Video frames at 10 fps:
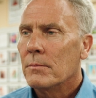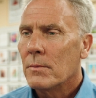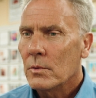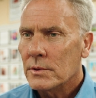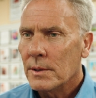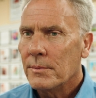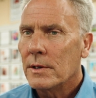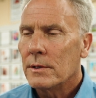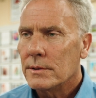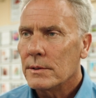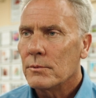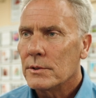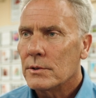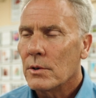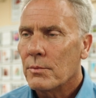mostly because it
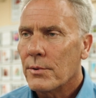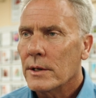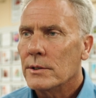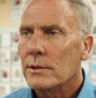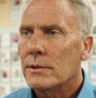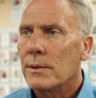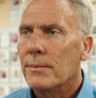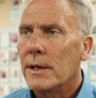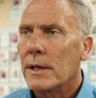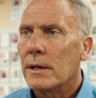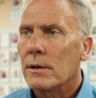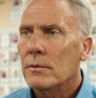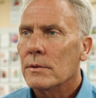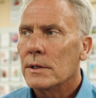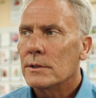was so precious to me,
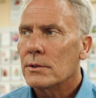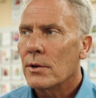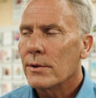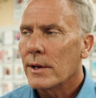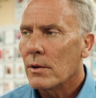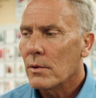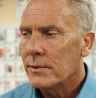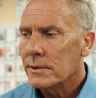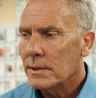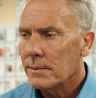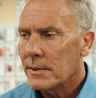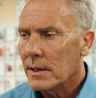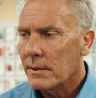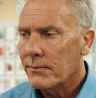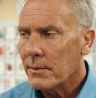It's turning over
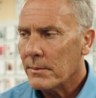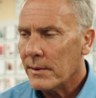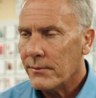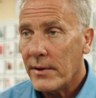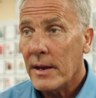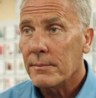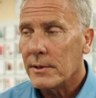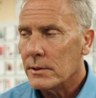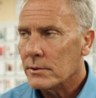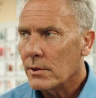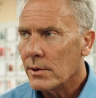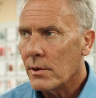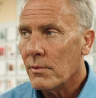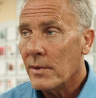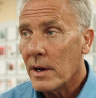something from my family, it's turning over